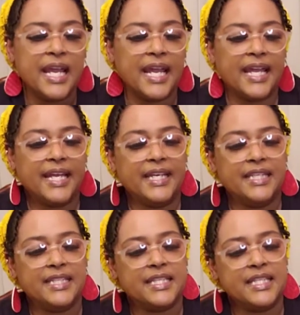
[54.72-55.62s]

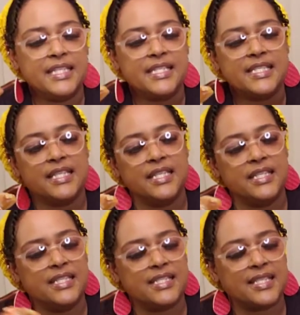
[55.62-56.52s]
And this
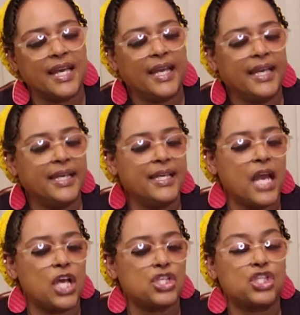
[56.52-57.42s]
is a
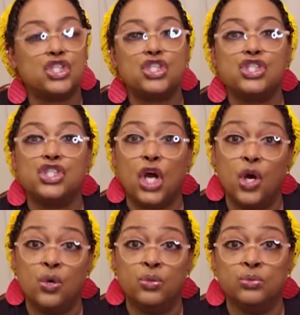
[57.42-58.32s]

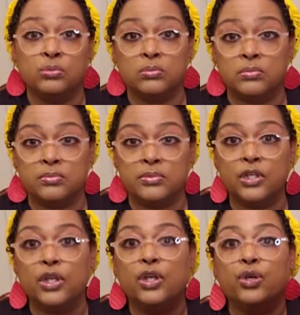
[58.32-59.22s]
stone
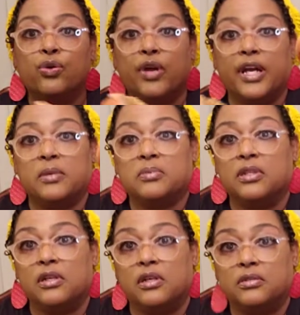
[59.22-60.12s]
crab
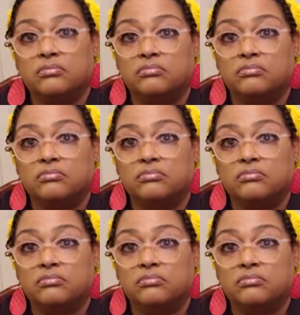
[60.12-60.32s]
claw.